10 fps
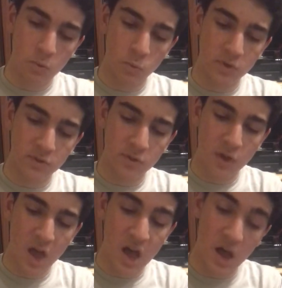Once
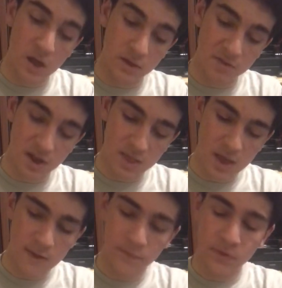you've got
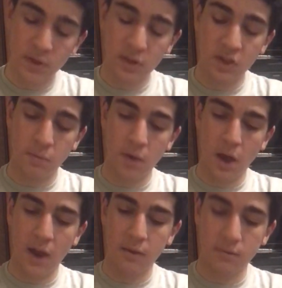that,
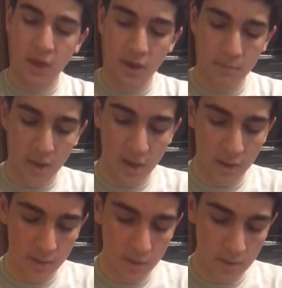I take
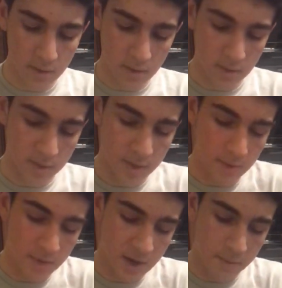my
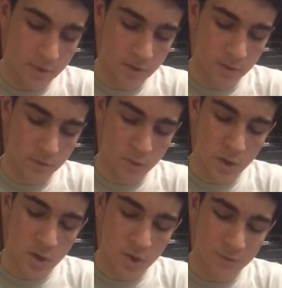thumb and I put it
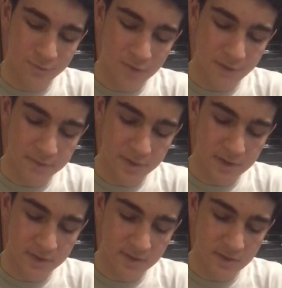roughly in
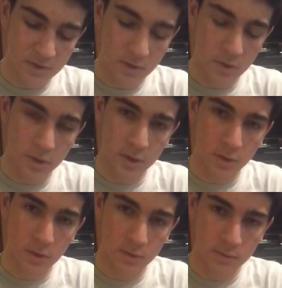the center, a
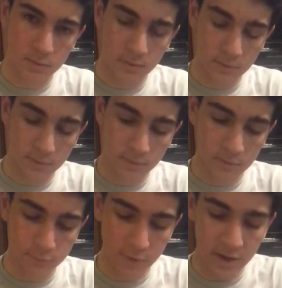little
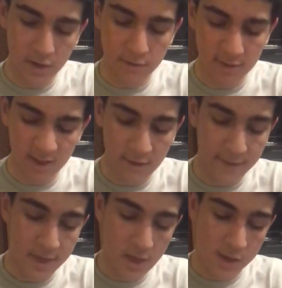right of it,
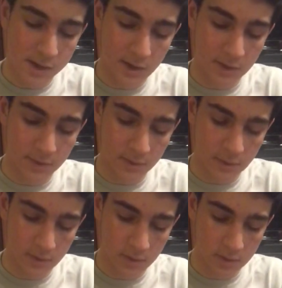on
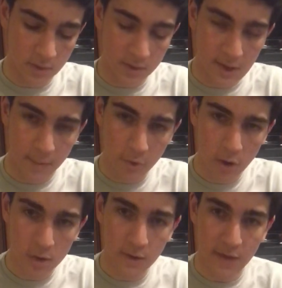the top
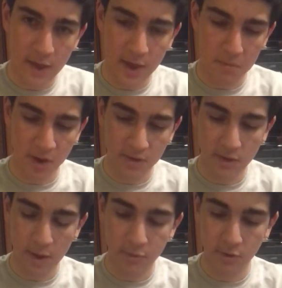card, and my
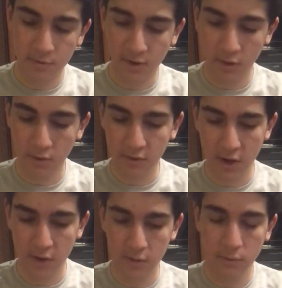top 2 fingers
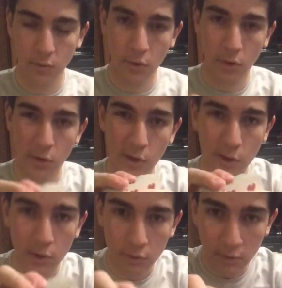kind of
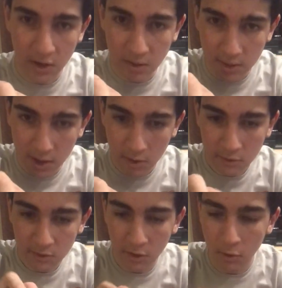right there,
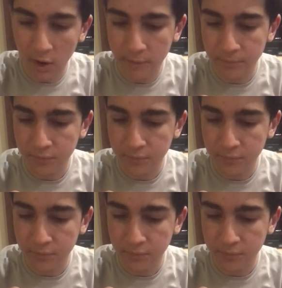so